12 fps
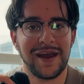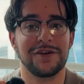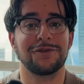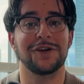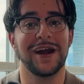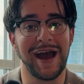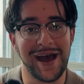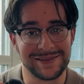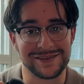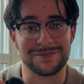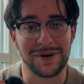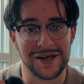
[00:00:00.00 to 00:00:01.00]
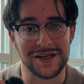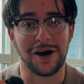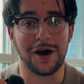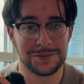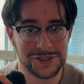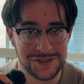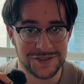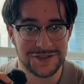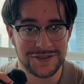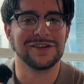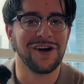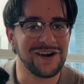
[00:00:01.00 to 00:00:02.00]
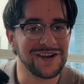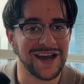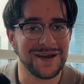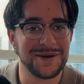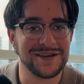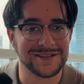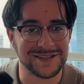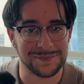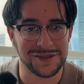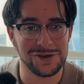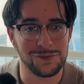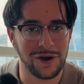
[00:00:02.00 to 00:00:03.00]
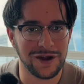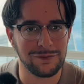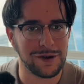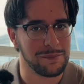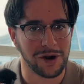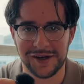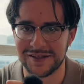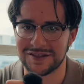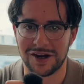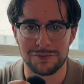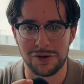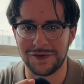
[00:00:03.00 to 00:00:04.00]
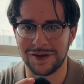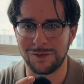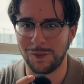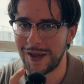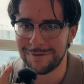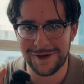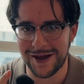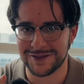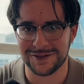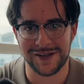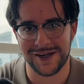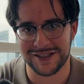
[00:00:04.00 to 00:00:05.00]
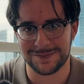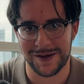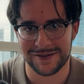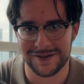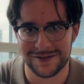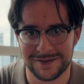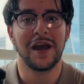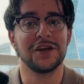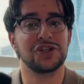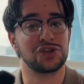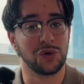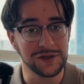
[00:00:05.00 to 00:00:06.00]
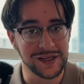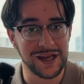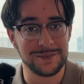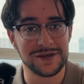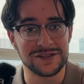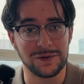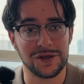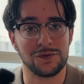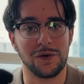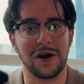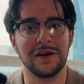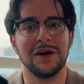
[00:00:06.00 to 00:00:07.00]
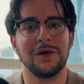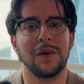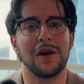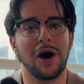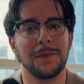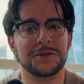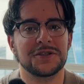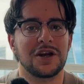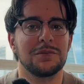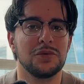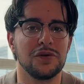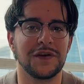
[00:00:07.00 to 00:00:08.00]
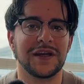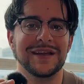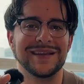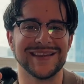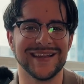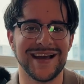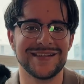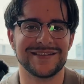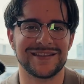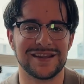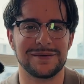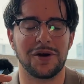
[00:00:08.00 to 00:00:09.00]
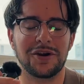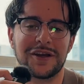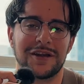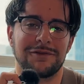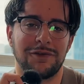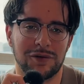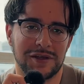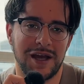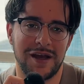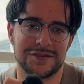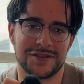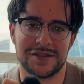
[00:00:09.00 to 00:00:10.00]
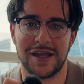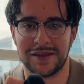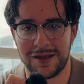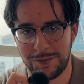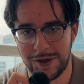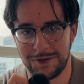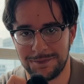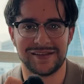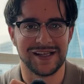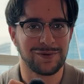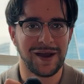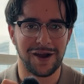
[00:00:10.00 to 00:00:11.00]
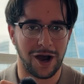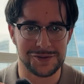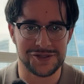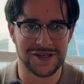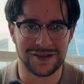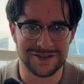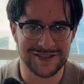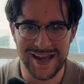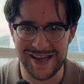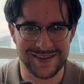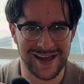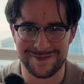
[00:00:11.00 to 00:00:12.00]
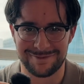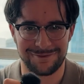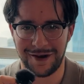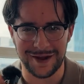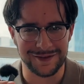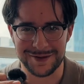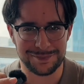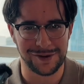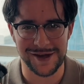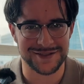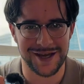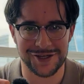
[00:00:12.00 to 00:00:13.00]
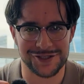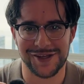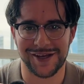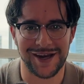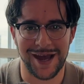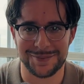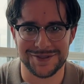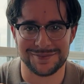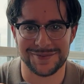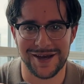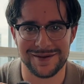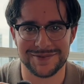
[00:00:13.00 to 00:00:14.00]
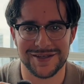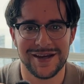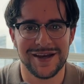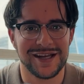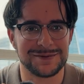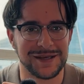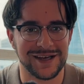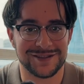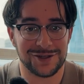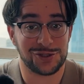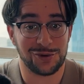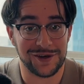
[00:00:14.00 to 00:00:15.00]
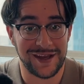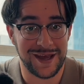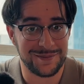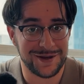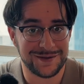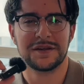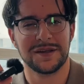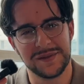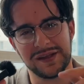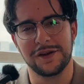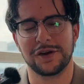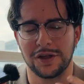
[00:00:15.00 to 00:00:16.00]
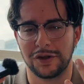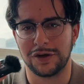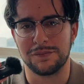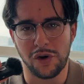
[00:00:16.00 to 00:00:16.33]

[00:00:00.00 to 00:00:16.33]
and for at-the-money options. Long gamma is something you want when markets are moving way faster than expected. And short gamma is what you want when options are moving less than the market forecasts that they will. And that's why option sellers hate that violent price action that can happen sometimes. It's because they're short gamma. Now, something that you're going to learn